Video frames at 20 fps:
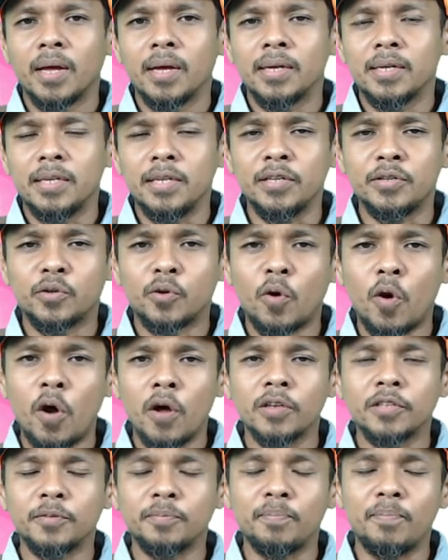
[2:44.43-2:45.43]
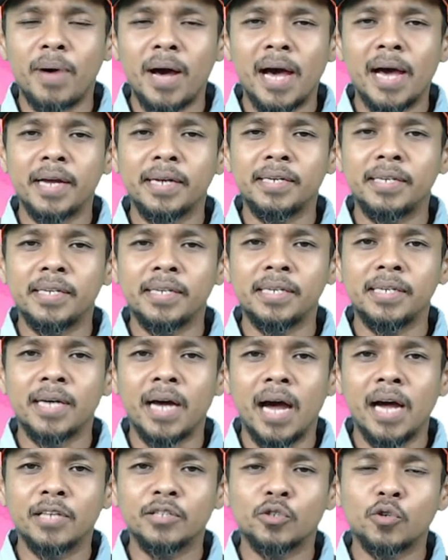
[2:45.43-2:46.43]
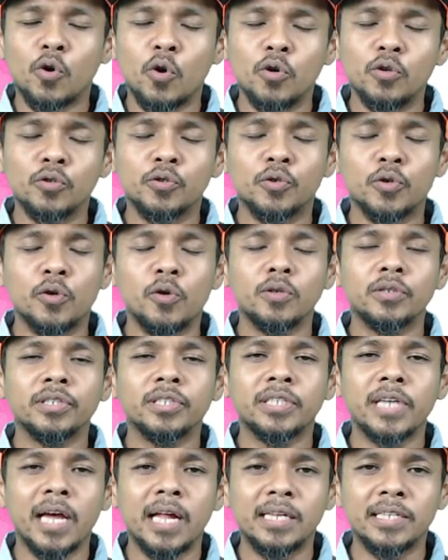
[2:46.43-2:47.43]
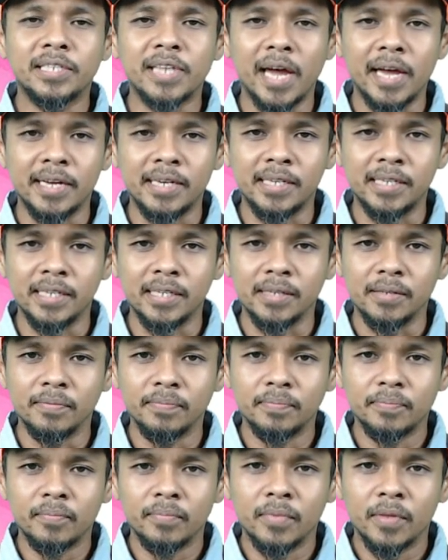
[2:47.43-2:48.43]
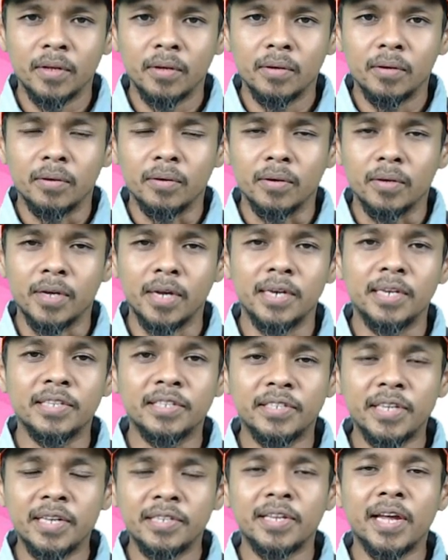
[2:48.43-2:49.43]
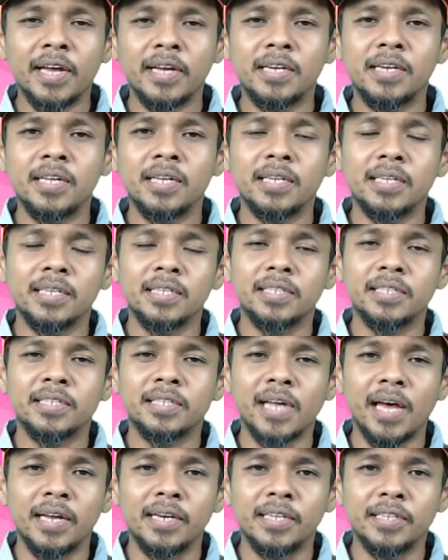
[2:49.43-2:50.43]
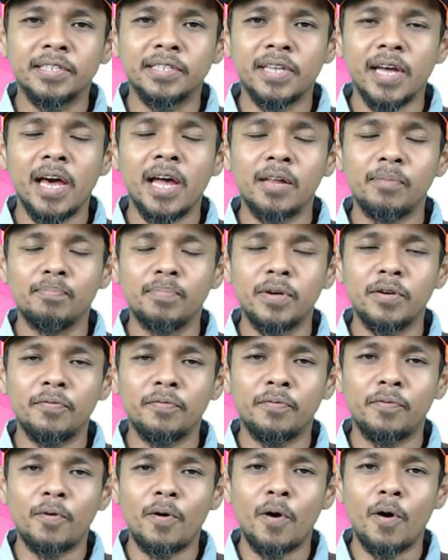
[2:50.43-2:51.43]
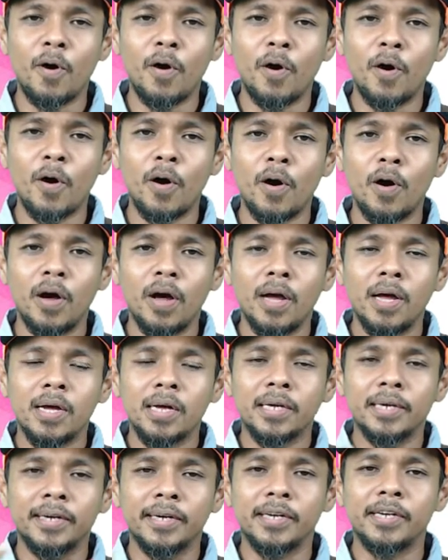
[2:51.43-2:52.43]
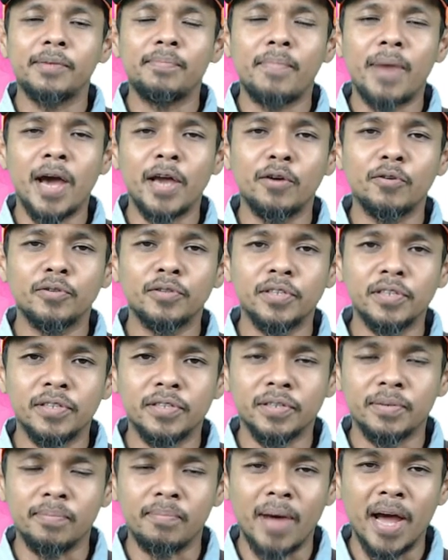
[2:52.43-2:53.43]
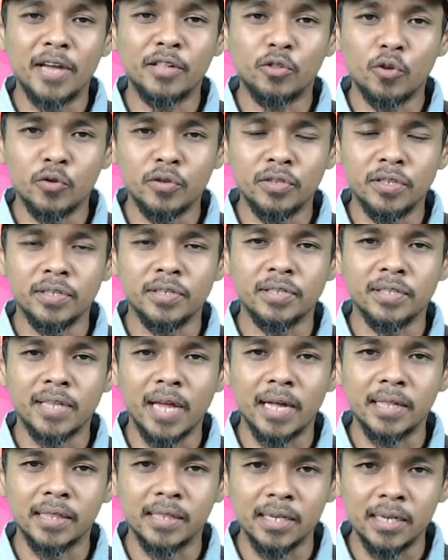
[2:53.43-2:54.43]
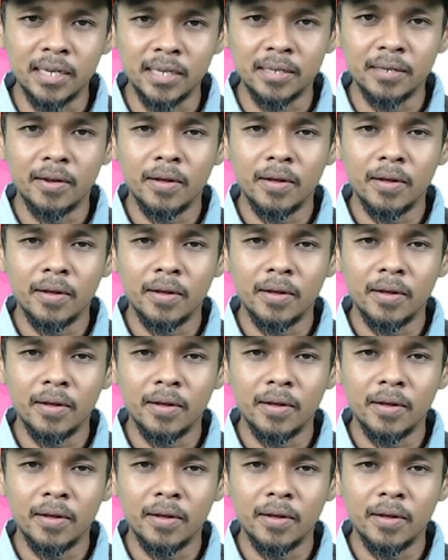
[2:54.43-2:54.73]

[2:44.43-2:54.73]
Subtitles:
is caused by the uncontrolled cell cycle. Okay, the cell cycle inside the cell before the mitosis started